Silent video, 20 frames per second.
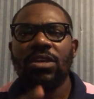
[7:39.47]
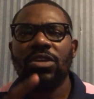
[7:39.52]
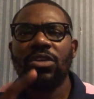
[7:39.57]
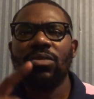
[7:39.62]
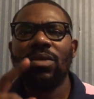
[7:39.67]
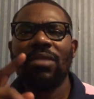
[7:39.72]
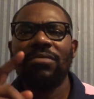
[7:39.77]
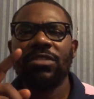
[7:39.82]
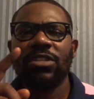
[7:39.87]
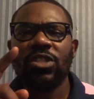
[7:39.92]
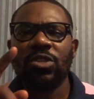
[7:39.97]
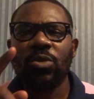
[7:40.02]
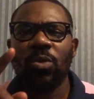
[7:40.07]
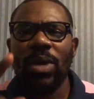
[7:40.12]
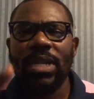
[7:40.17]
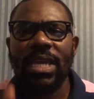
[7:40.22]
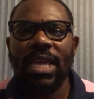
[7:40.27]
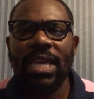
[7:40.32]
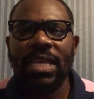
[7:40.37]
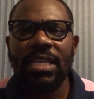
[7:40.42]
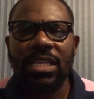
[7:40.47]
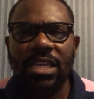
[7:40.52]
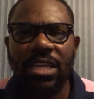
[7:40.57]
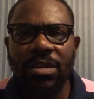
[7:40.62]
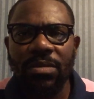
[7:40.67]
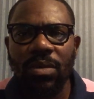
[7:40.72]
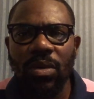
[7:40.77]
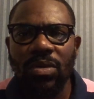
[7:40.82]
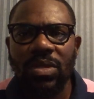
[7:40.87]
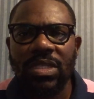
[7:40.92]
you have a
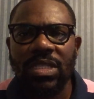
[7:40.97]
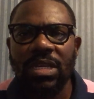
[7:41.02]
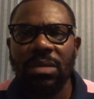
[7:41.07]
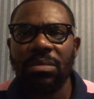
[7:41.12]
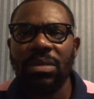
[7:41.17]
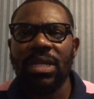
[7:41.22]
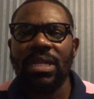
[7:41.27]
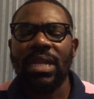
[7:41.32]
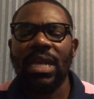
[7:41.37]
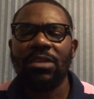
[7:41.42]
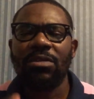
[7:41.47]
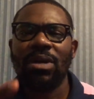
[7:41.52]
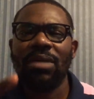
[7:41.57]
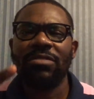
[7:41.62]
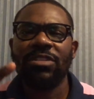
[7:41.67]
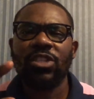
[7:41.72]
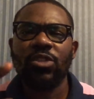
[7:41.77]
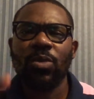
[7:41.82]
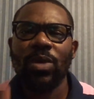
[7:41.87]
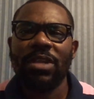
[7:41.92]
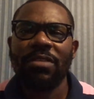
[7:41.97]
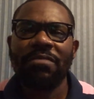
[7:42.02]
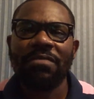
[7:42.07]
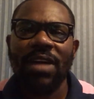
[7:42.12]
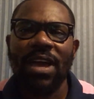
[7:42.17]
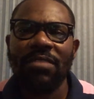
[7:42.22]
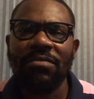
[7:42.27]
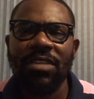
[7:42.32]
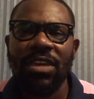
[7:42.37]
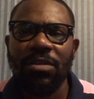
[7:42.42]
28-year-old sibling, and you have a
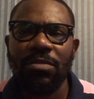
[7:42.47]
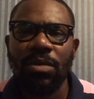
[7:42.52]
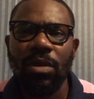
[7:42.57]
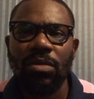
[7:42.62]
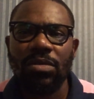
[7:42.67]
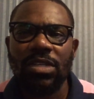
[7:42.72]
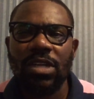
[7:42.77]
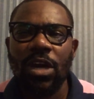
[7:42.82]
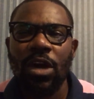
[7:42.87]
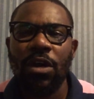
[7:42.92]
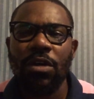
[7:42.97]
25-year-old,